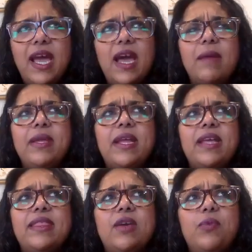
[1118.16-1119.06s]
Yeah, I mean,
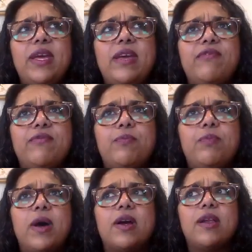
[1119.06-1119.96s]
I think we've
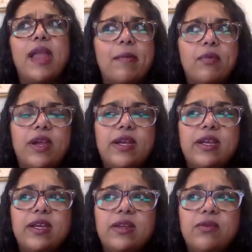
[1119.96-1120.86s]

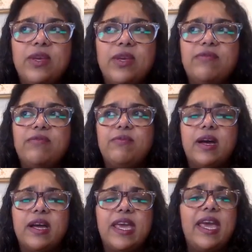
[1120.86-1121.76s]
collaborated.
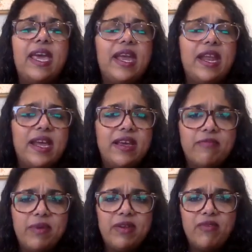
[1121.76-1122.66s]
Kay and I
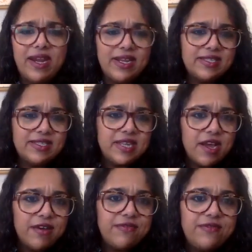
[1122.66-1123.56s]
have been writing
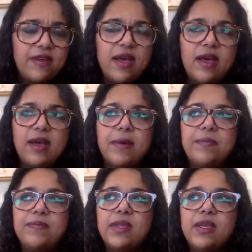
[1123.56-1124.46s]
stuff
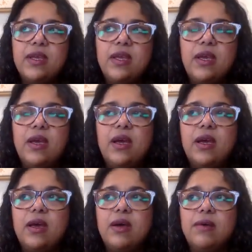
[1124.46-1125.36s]

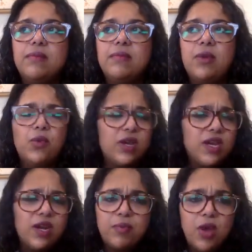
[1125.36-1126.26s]
and
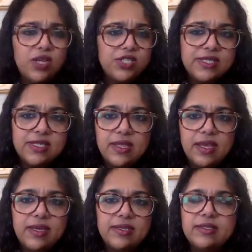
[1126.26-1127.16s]
working on projects and
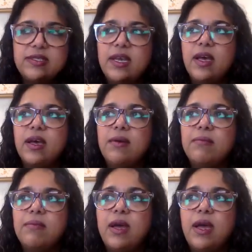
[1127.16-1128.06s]
things.
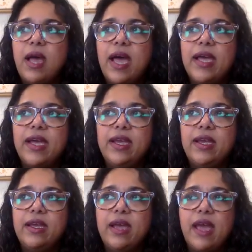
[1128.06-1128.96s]

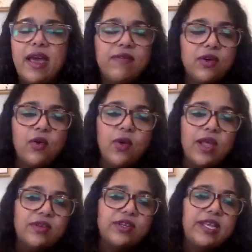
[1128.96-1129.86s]
I have a
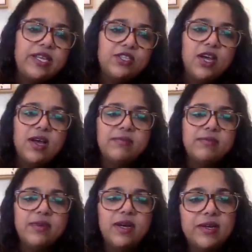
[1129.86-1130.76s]
whole other day
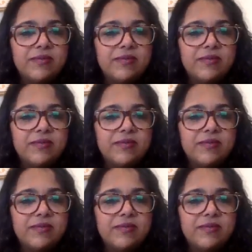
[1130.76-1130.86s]
job.